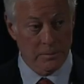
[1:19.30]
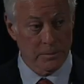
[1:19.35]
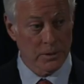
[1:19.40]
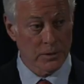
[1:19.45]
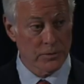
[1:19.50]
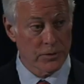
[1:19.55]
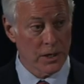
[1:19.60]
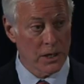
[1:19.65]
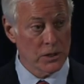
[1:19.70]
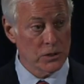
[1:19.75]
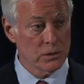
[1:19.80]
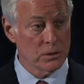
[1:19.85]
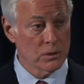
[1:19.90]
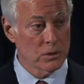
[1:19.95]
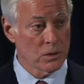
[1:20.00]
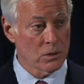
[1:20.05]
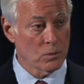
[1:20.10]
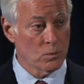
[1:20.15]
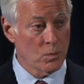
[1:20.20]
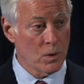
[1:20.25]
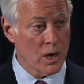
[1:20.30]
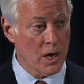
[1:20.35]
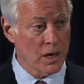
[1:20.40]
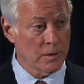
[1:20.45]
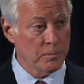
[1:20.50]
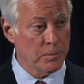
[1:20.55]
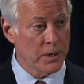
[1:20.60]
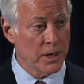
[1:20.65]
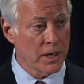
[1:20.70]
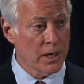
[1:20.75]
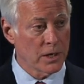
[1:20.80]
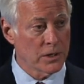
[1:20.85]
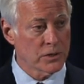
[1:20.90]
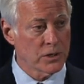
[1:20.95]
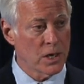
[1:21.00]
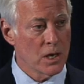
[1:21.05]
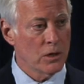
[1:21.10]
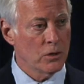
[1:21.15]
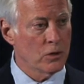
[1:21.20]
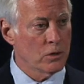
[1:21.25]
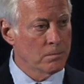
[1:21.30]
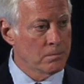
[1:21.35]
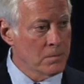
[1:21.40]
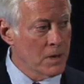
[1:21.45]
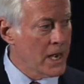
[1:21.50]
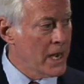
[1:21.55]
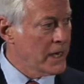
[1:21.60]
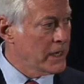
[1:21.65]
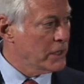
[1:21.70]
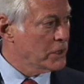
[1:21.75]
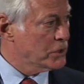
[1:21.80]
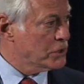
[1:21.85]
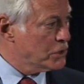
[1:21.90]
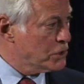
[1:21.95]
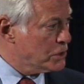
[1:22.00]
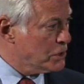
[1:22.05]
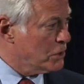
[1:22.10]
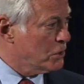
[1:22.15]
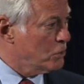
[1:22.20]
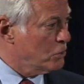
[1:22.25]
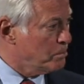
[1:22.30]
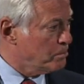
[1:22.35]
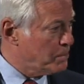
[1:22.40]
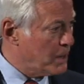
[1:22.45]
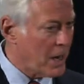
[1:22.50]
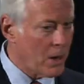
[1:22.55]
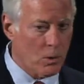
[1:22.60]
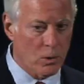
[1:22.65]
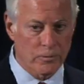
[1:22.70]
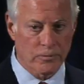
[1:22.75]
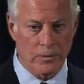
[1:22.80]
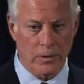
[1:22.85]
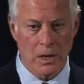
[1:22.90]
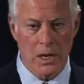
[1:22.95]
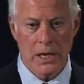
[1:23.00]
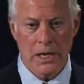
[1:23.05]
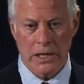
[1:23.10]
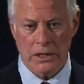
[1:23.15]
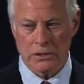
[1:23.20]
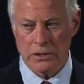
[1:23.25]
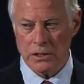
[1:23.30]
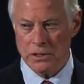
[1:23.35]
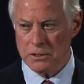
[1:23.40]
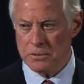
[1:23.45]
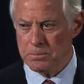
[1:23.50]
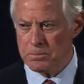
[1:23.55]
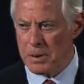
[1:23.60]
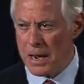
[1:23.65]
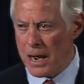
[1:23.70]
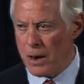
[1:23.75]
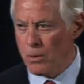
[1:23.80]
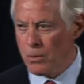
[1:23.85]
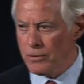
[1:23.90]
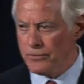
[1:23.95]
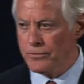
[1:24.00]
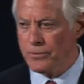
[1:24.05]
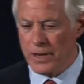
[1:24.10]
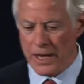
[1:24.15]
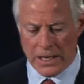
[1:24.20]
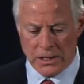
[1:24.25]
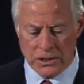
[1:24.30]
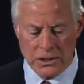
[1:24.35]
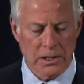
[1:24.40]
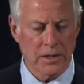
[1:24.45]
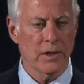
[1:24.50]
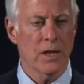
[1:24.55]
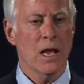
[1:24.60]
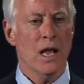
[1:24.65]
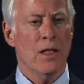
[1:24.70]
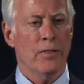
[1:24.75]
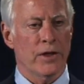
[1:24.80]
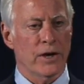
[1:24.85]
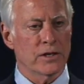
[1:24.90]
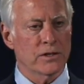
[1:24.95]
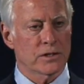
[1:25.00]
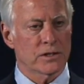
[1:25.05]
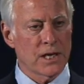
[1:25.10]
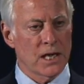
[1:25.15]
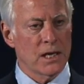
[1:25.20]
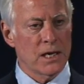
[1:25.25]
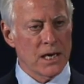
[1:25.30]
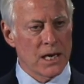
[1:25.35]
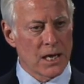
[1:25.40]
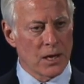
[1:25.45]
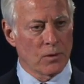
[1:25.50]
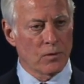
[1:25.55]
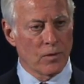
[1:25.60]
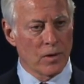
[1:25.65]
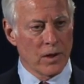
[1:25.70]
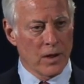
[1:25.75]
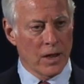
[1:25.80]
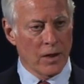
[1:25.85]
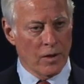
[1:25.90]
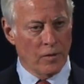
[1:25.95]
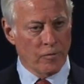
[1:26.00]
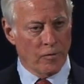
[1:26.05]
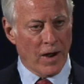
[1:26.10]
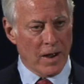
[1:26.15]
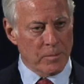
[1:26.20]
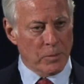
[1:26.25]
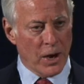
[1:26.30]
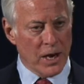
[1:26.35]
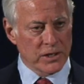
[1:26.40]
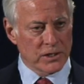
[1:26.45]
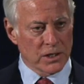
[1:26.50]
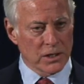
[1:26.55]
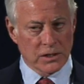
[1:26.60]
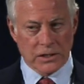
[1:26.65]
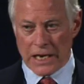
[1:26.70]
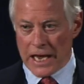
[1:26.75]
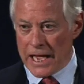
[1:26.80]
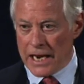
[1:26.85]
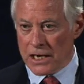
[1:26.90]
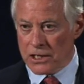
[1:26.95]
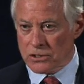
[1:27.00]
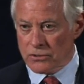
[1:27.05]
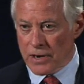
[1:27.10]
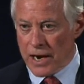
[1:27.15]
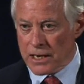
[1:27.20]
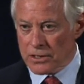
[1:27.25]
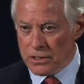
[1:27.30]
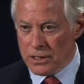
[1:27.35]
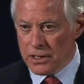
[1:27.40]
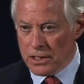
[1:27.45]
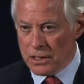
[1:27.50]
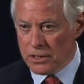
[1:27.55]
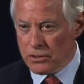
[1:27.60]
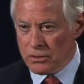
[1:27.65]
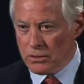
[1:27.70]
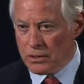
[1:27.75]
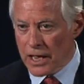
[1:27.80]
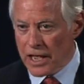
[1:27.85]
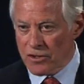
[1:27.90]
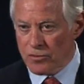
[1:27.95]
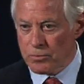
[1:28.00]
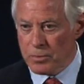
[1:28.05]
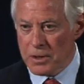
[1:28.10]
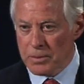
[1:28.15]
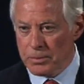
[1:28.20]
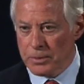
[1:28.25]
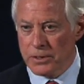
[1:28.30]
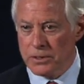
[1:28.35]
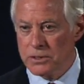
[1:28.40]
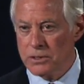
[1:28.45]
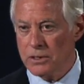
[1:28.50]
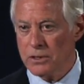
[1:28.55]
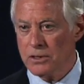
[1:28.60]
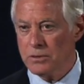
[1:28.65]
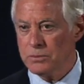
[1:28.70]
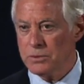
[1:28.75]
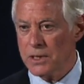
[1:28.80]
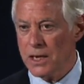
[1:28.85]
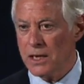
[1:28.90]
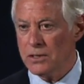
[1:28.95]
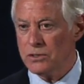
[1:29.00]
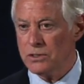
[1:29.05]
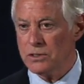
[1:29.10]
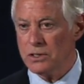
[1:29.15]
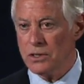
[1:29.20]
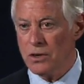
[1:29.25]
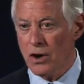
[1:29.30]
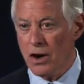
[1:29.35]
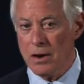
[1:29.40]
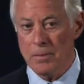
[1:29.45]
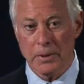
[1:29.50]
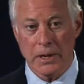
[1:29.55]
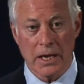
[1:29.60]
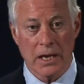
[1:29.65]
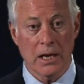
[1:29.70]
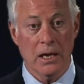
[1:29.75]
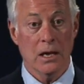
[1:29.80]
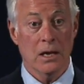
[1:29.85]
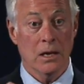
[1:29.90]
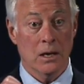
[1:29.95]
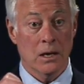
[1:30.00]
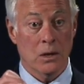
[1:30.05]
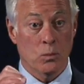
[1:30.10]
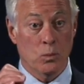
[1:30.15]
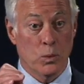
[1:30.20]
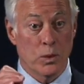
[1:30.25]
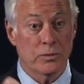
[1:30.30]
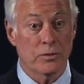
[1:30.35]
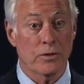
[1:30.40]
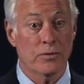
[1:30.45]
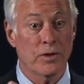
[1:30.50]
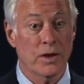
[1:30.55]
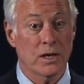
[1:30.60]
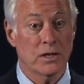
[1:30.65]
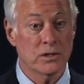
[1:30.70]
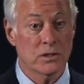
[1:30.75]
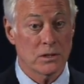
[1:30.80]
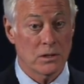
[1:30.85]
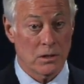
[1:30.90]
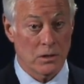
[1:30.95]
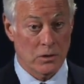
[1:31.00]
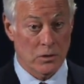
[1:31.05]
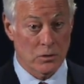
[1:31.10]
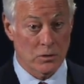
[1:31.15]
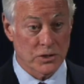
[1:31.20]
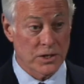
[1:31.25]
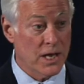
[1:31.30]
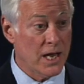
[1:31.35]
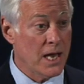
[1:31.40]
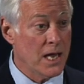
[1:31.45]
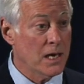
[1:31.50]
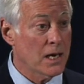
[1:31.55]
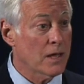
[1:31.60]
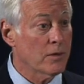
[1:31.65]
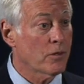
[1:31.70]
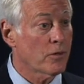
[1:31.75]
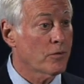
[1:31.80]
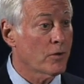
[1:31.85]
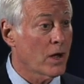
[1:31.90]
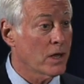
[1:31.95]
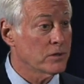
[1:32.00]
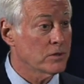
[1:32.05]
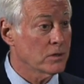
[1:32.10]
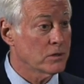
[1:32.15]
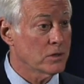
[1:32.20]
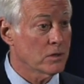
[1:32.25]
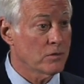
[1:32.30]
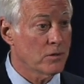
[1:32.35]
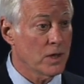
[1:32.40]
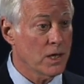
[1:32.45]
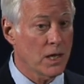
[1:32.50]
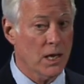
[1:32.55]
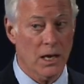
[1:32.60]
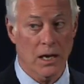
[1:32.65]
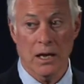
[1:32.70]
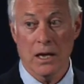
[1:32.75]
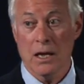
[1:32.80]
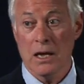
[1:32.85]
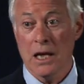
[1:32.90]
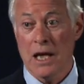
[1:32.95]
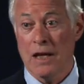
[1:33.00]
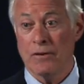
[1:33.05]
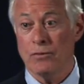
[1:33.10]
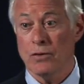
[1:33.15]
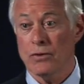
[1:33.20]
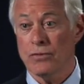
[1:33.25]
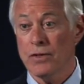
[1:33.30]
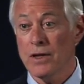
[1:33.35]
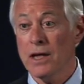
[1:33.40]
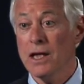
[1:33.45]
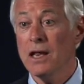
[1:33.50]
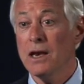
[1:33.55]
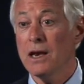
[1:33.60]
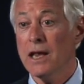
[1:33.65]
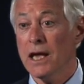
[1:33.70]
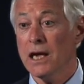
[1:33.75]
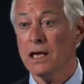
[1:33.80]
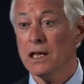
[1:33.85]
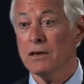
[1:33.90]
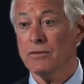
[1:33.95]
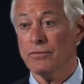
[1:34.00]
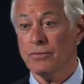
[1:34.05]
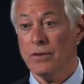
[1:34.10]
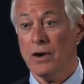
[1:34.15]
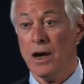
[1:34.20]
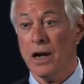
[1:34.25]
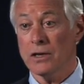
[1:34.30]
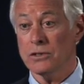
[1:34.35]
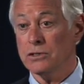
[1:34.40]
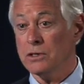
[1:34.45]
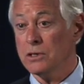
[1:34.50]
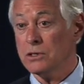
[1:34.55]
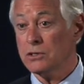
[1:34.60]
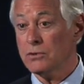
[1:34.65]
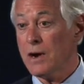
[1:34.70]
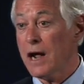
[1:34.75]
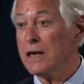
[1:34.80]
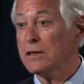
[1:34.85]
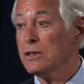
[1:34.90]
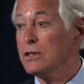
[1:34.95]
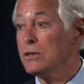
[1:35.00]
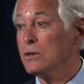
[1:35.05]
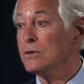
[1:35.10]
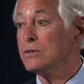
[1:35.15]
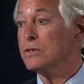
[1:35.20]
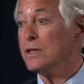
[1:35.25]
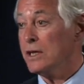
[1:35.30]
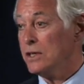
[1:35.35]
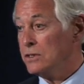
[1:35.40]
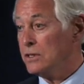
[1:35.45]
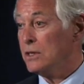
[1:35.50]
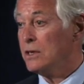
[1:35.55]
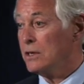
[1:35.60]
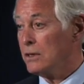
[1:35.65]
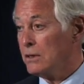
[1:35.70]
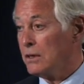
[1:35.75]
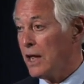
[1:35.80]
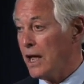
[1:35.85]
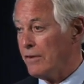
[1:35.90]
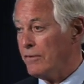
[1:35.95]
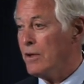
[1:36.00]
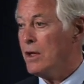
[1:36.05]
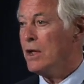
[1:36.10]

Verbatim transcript: about things you don't want, because your mind is so powerful. It's this powerful engine that is sending out vibrations and attracting into your life people and circumstances in harmony with the things you're saying and the thoughts that you're thinking. If you're thinking negative thoughts, you're attracting those things into your life.